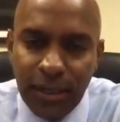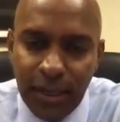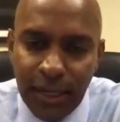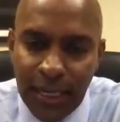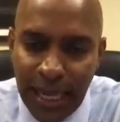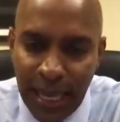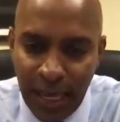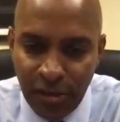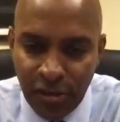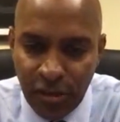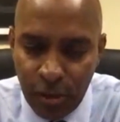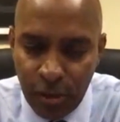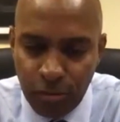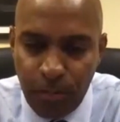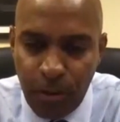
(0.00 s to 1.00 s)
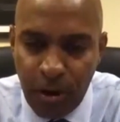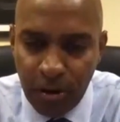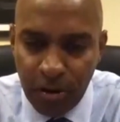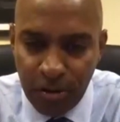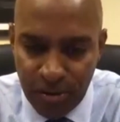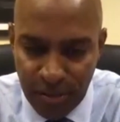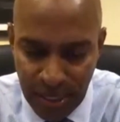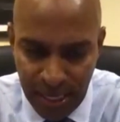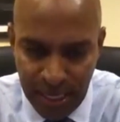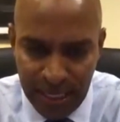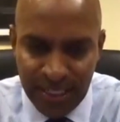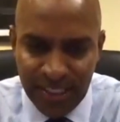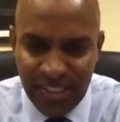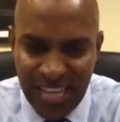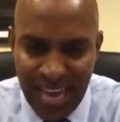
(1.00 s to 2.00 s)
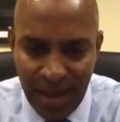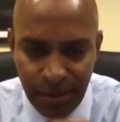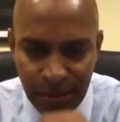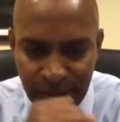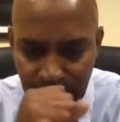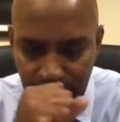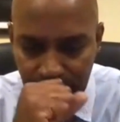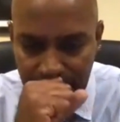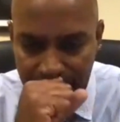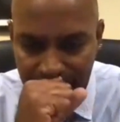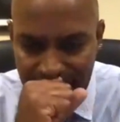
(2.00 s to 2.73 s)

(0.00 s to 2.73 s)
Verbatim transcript: those partners in establishing them and maintain them